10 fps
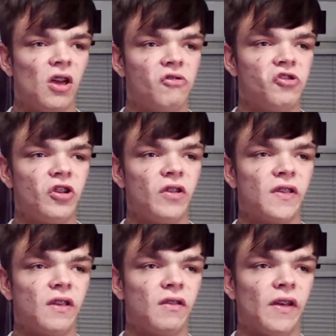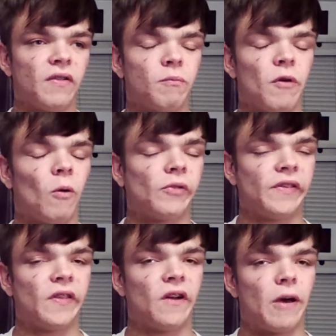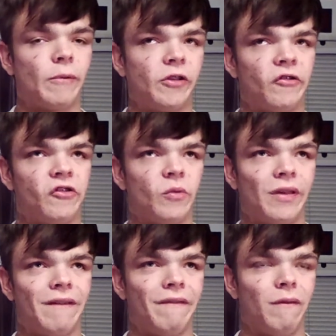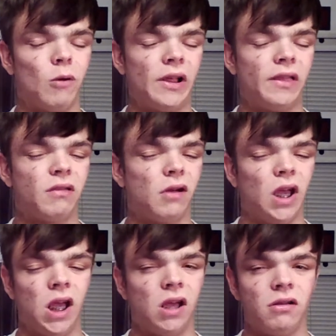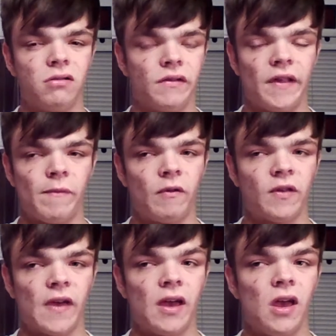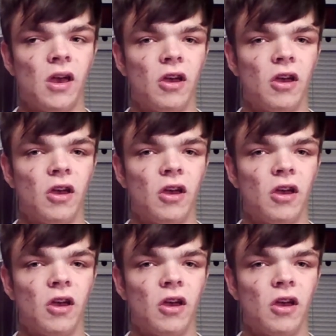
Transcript: She's like the oldest in the competition. She was like 43, something like that.